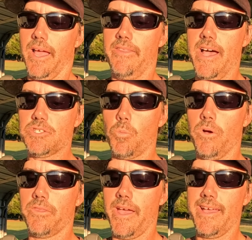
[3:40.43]
And that's
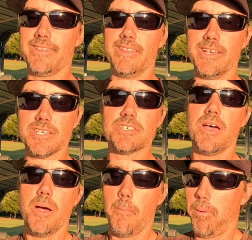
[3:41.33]
one thing that this
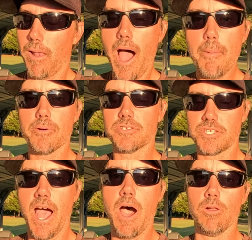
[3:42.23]
plopper
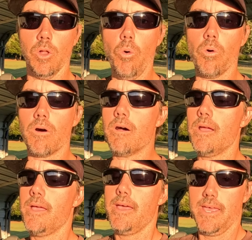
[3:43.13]
style
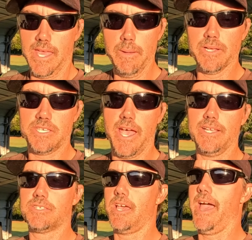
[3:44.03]
lure
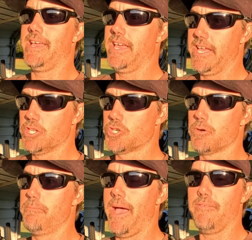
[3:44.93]
imitates: a
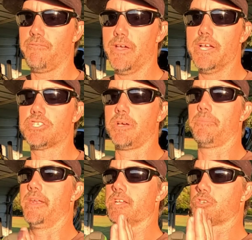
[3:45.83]
injured bait fish,
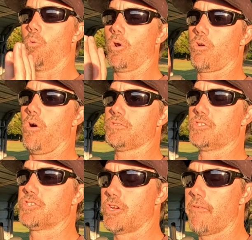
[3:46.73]
something that's going
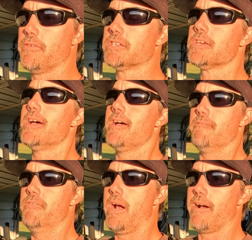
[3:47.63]
across the surface,
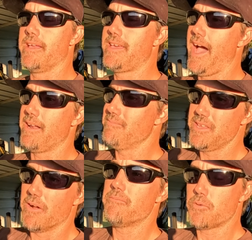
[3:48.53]
very
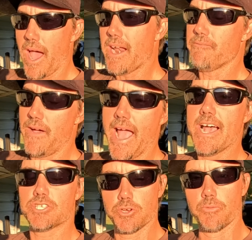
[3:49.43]
kind of
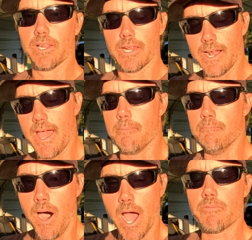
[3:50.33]
fast. You're reeling it at a
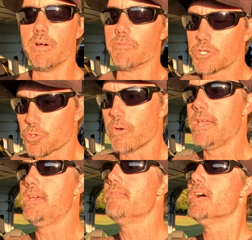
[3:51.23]
moderate
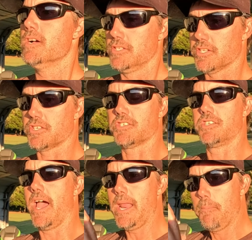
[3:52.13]
retrieve, just a
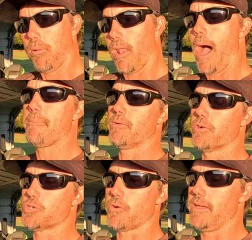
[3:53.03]
steady
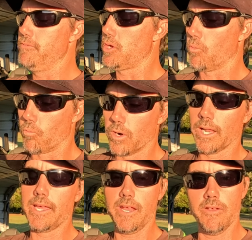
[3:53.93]
plopping retrieve. You can
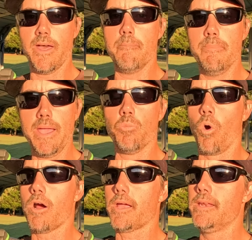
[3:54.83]
really hear that bait
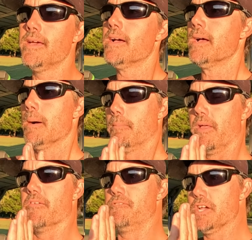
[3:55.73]
working,
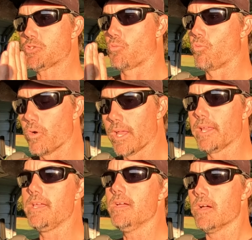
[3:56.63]
but the fish
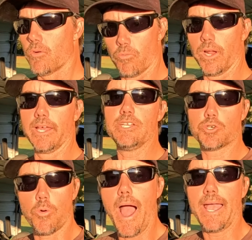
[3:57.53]
really
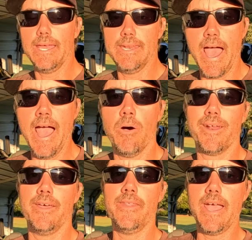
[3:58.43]
track it
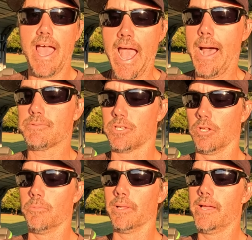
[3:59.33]
down, and they
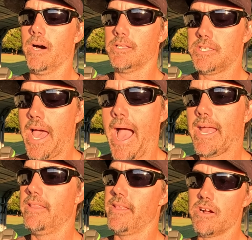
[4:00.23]
absolutely
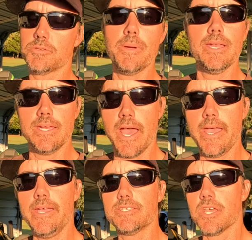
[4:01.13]
attack it. There's been
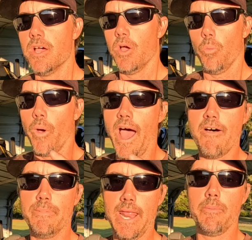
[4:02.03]
days when
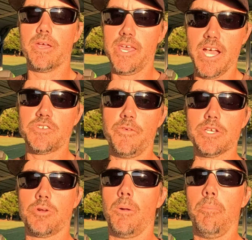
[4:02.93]
I've been able to catch fish on